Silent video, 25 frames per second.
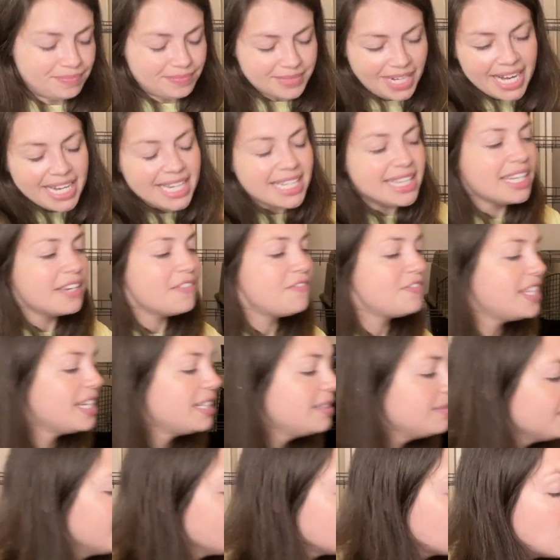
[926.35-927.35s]
I can lift
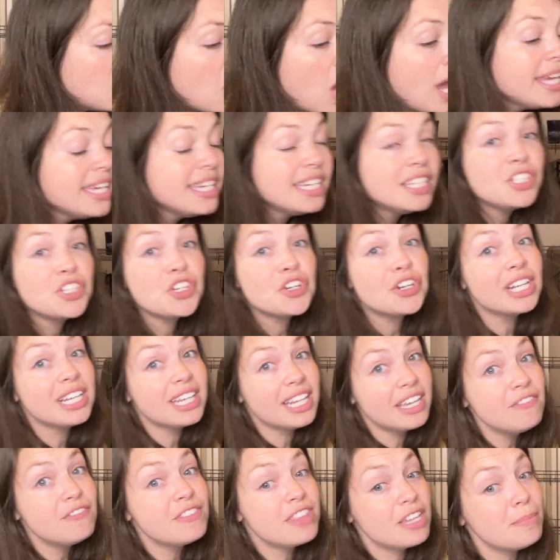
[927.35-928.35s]
it. It's a lot easier to
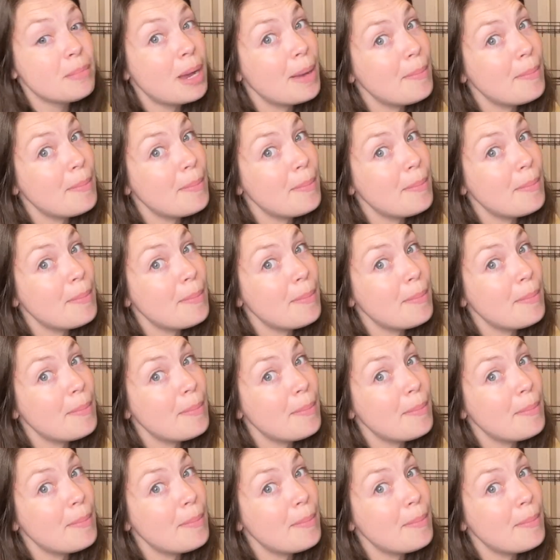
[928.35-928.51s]
lift than my